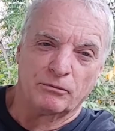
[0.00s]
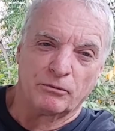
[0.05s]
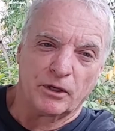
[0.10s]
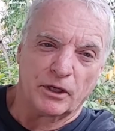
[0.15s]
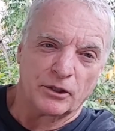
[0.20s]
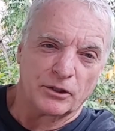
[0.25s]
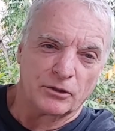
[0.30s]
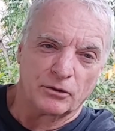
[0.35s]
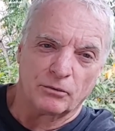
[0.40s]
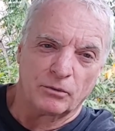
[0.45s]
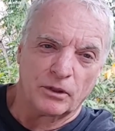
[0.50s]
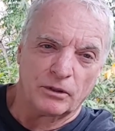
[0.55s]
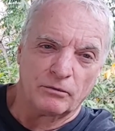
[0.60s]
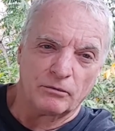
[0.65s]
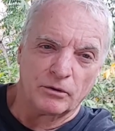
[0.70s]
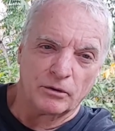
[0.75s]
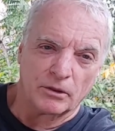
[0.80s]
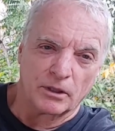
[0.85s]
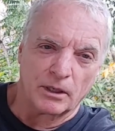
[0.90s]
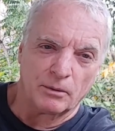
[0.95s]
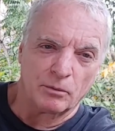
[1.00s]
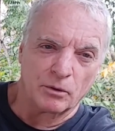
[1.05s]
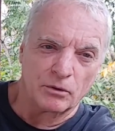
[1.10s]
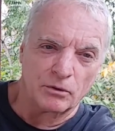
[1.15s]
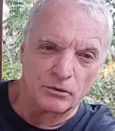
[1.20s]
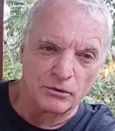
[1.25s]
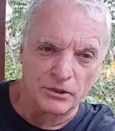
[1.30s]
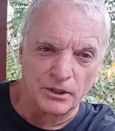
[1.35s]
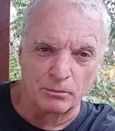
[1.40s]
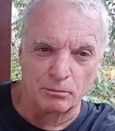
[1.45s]
fresh, so whatever
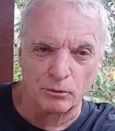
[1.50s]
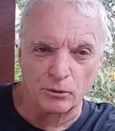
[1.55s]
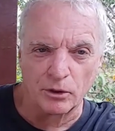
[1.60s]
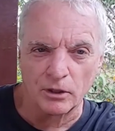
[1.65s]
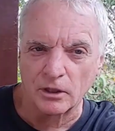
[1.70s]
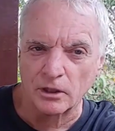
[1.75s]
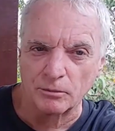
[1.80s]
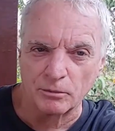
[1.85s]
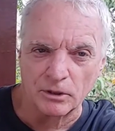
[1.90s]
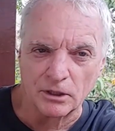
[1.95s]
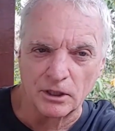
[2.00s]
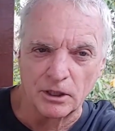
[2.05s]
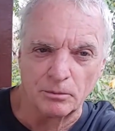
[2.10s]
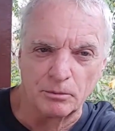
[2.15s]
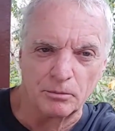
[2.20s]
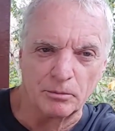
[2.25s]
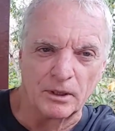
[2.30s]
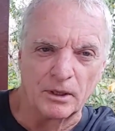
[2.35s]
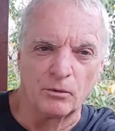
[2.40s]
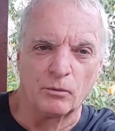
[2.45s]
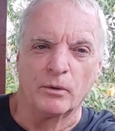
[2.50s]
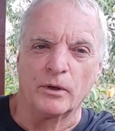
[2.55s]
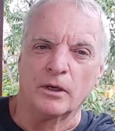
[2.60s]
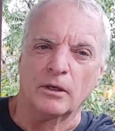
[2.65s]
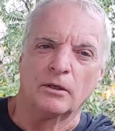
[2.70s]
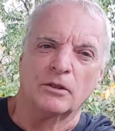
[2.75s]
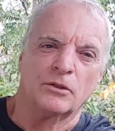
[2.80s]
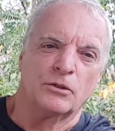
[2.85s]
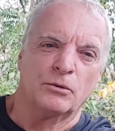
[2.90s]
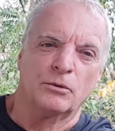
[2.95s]
chemicals they put in them to keep them that way
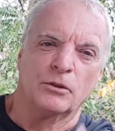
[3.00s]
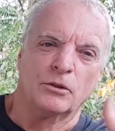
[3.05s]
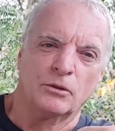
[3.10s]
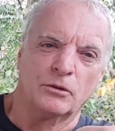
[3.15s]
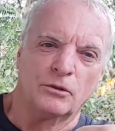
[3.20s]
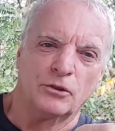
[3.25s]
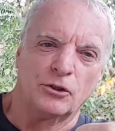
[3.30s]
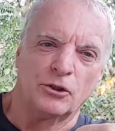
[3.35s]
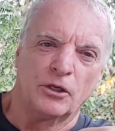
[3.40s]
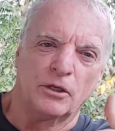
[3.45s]
is doing a good